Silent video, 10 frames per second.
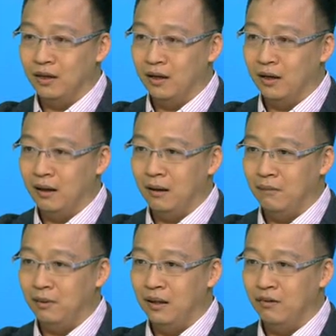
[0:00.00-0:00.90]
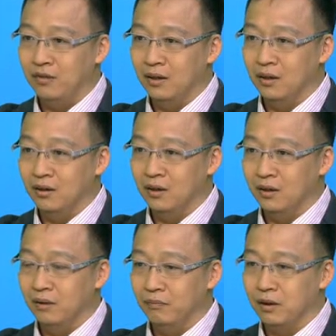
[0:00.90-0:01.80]
I believe
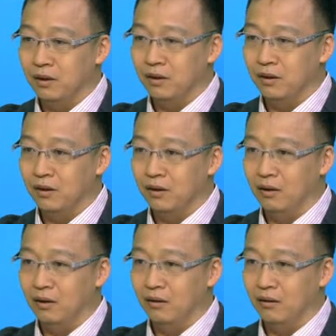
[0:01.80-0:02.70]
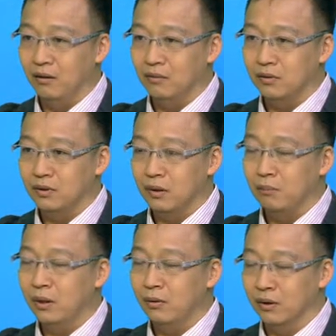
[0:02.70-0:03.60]
the
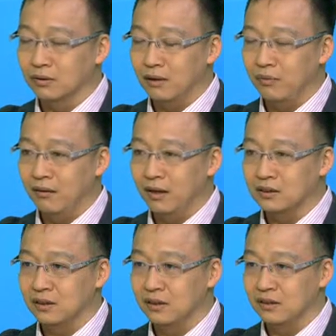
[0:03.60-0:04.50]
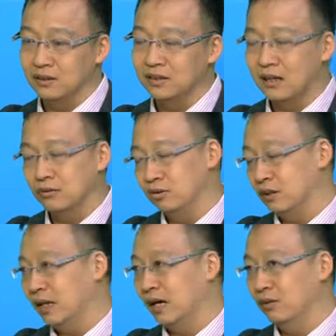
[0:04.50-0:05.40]
bureaus as well as the
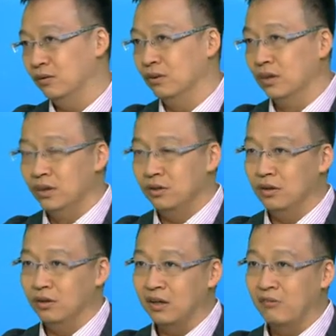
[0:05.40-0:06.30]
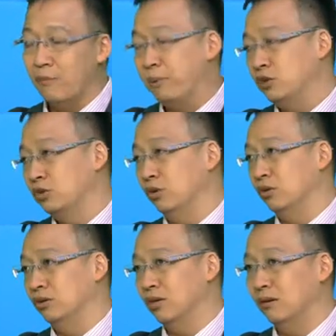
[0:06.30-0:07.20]
secretary got to give a picture
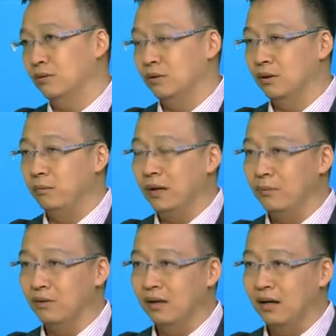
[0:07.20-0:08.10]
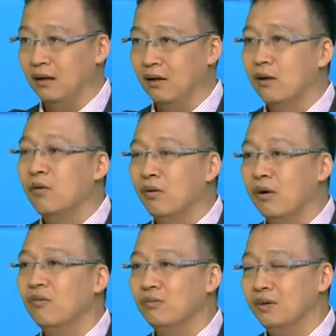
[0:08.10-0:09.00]
to the people that
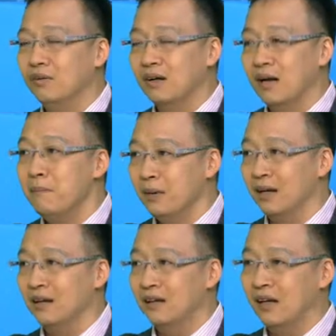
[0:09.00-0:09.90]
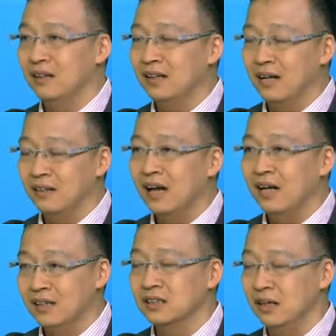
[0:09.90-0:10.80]
what will coming, and then
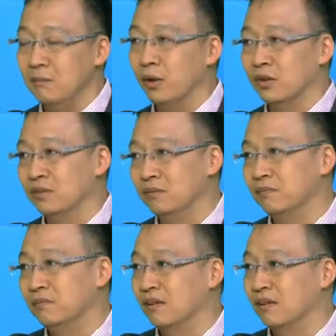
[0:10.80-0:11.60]
that is important.